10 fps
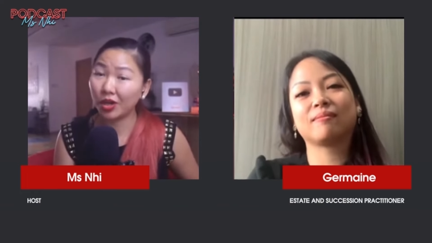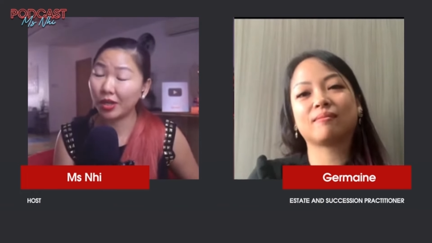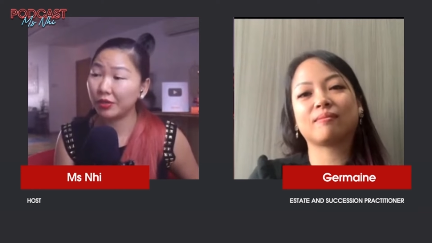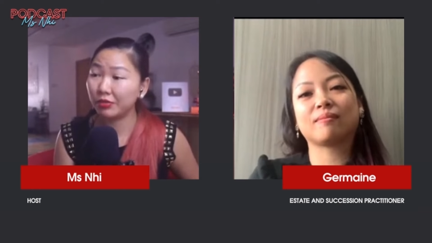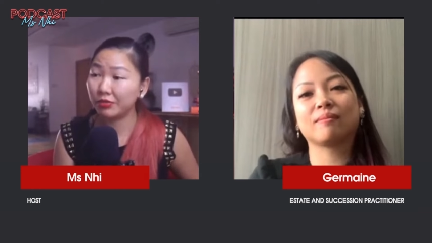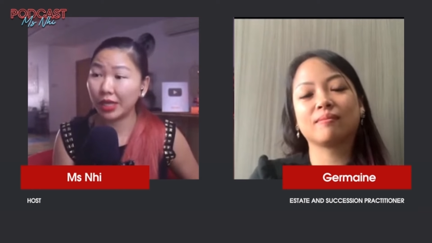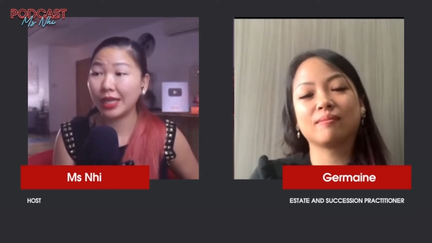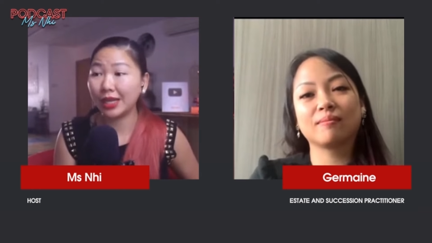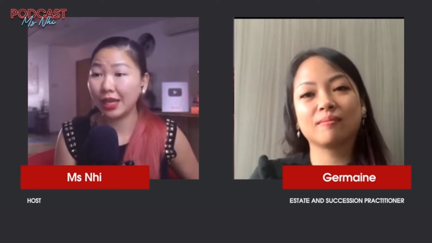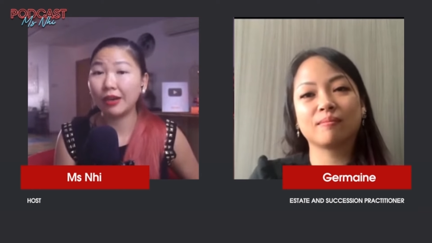Speaker 1: and you
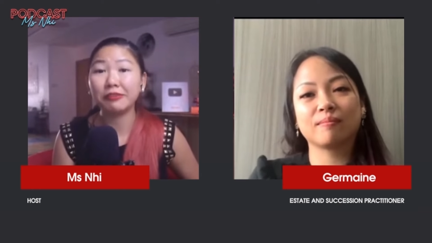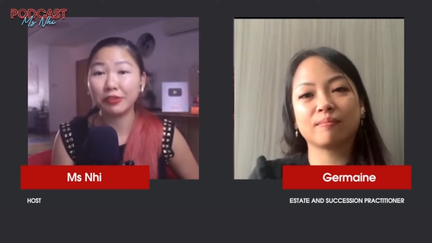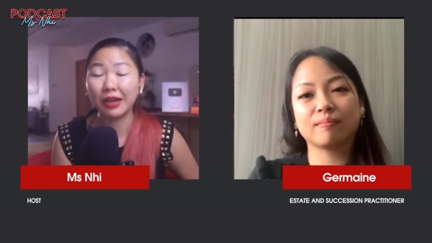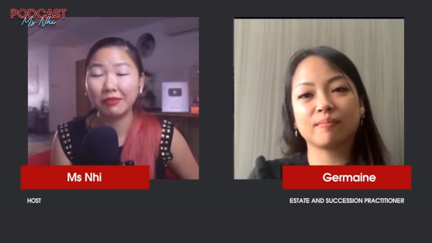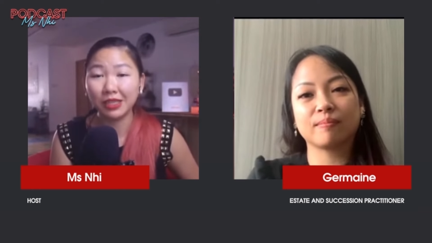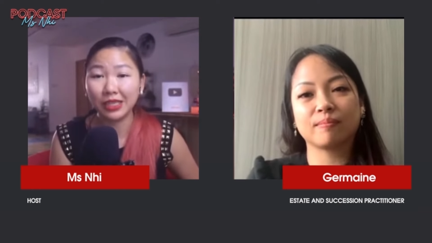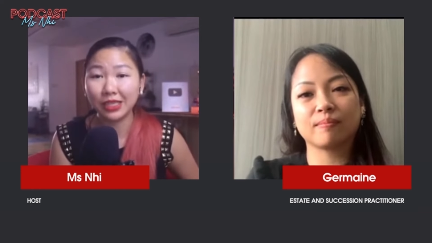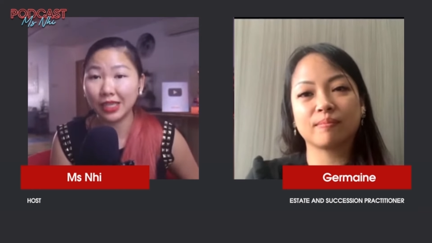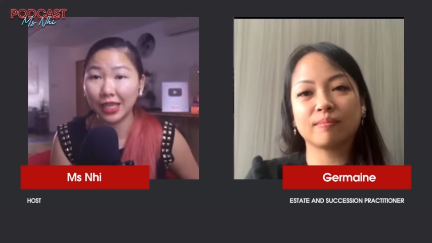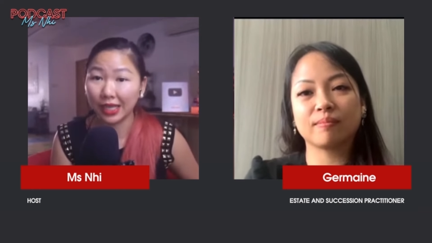really love to have a
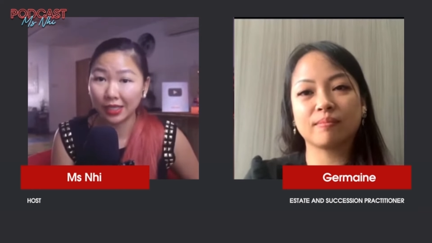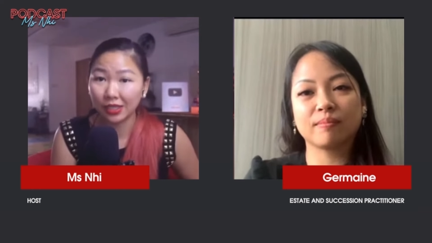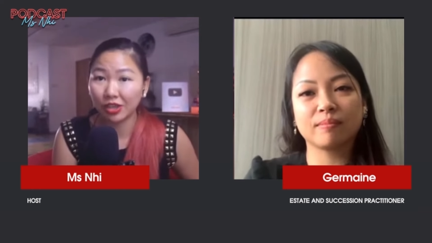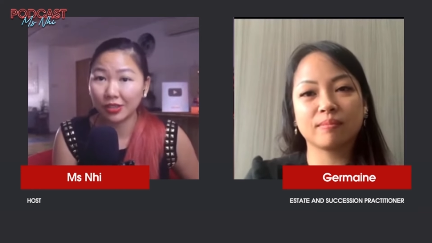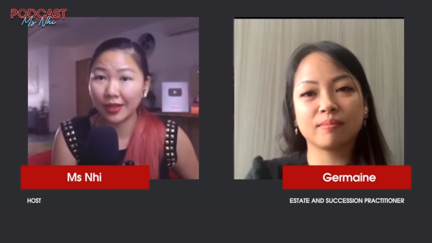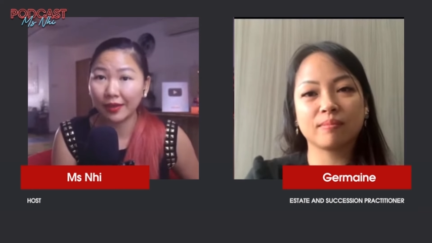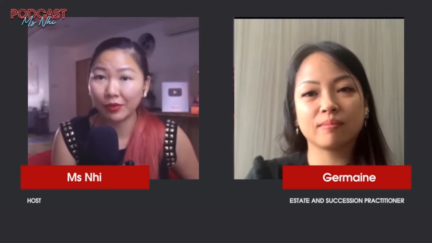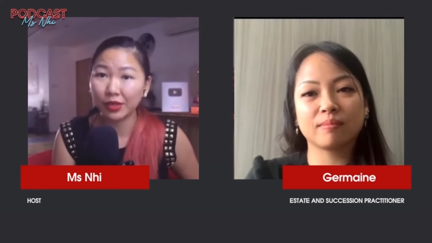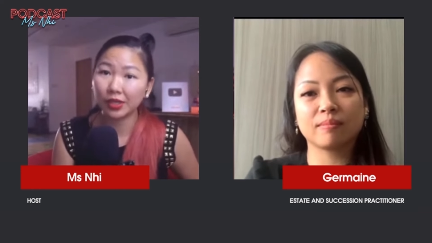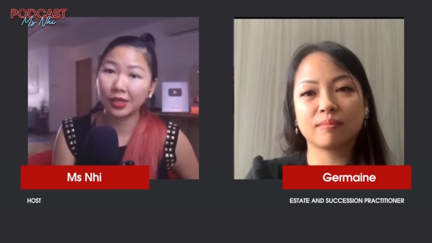leader like her, contact
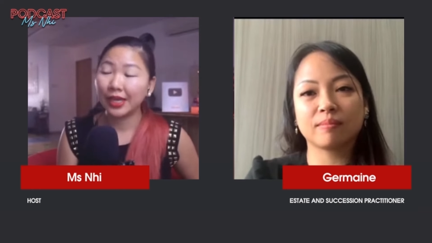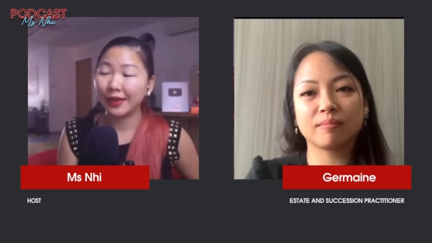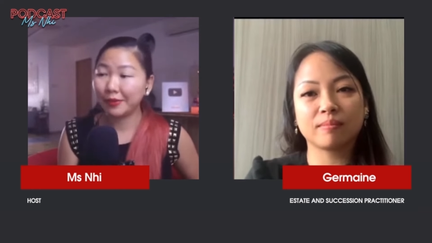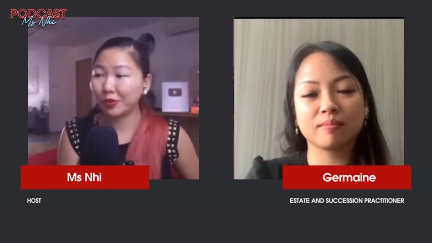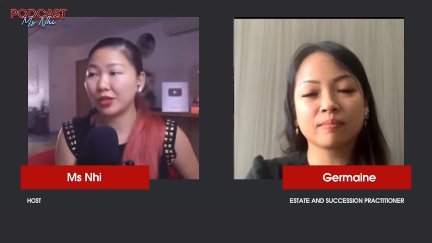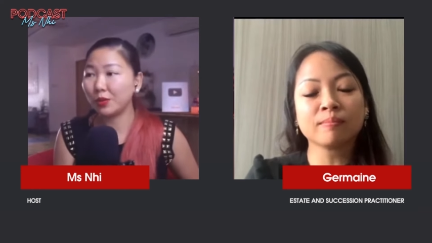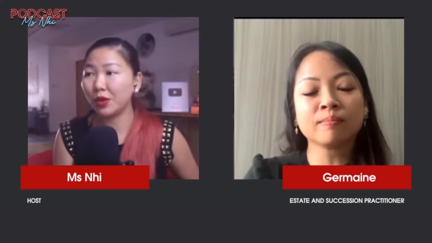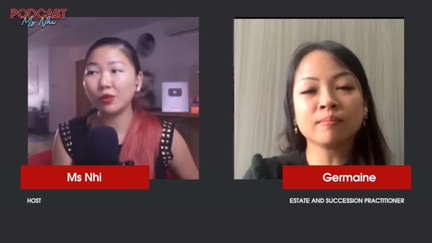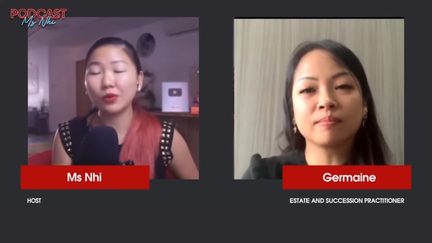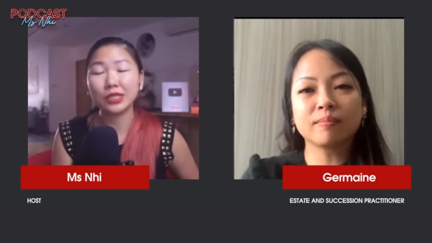with her. If you want to
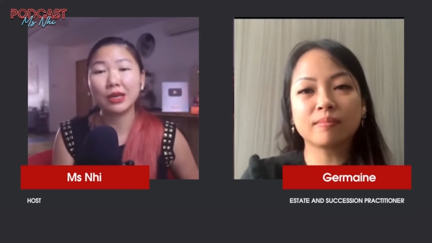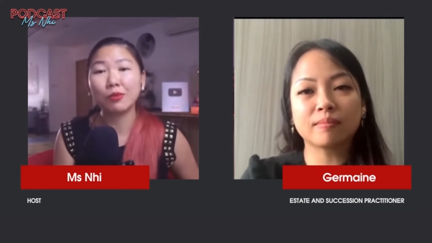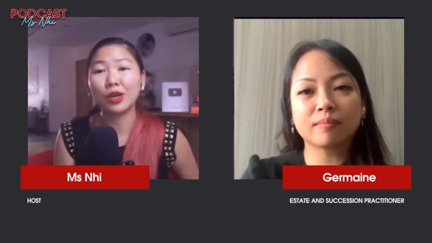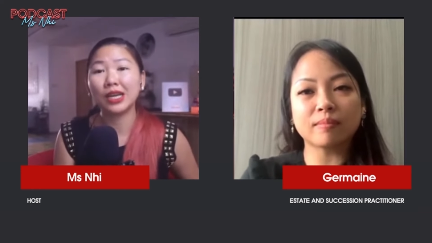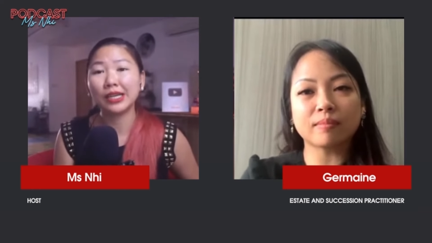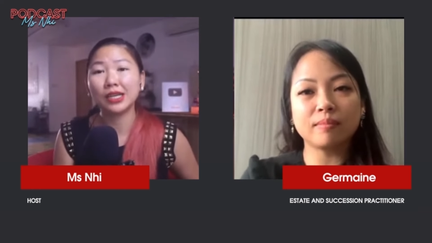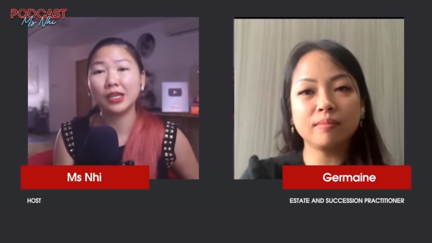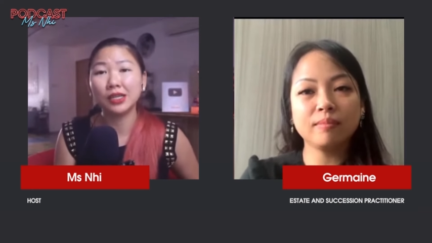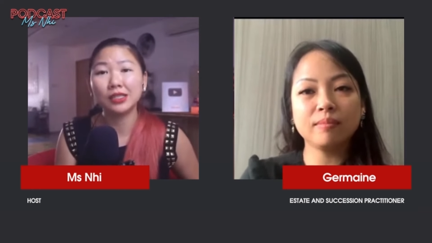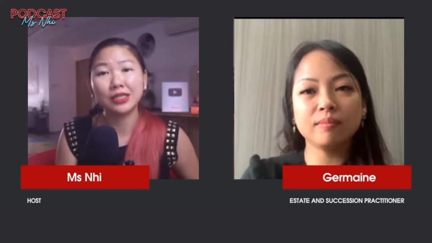work with someone like
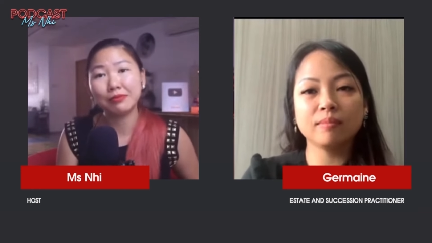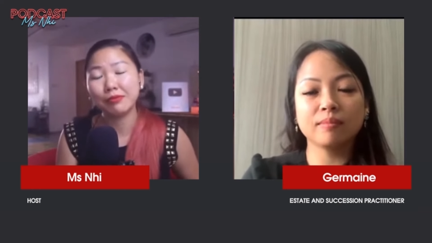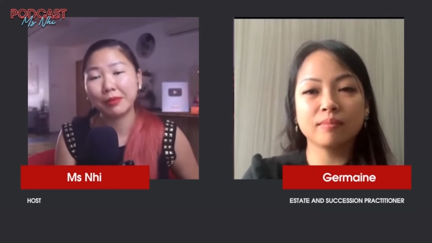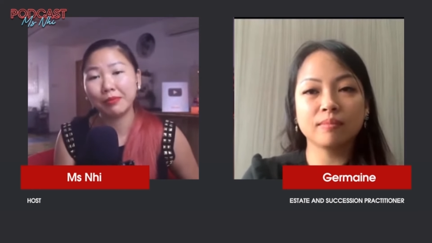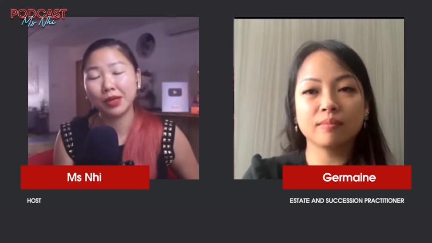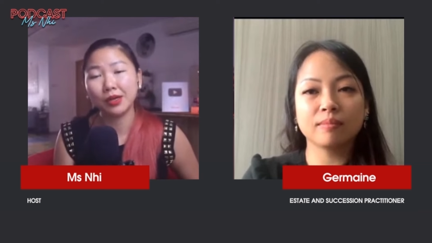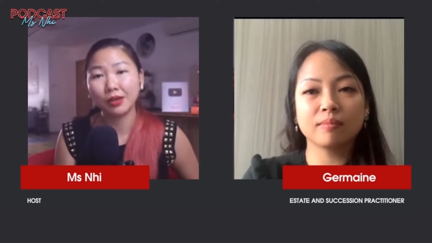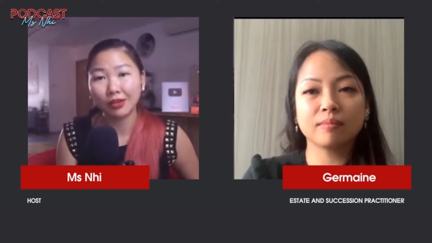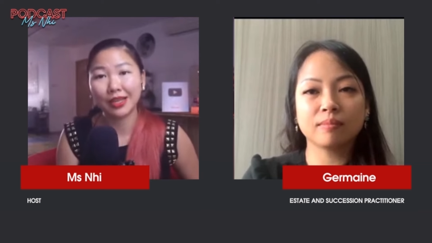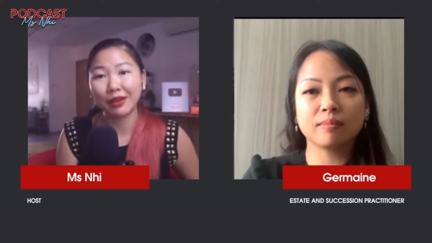her, team member,
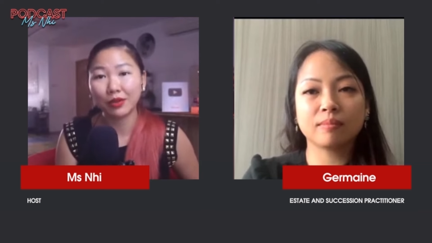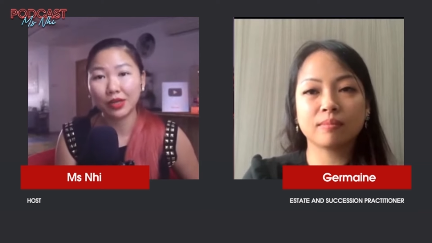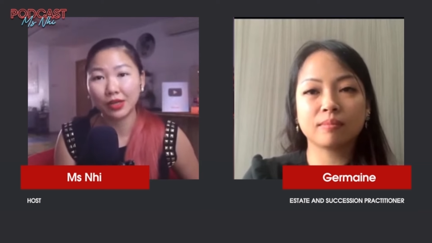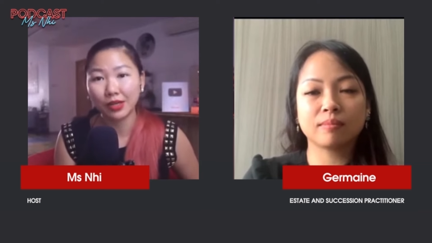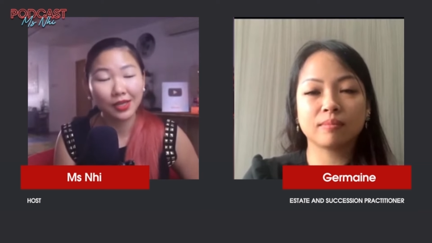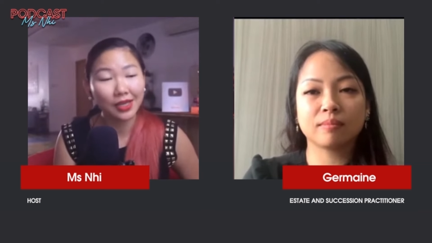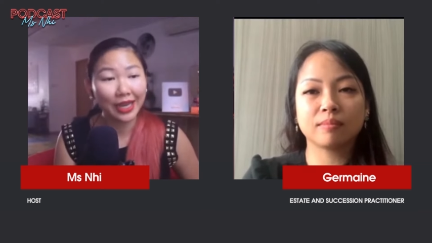contact with her.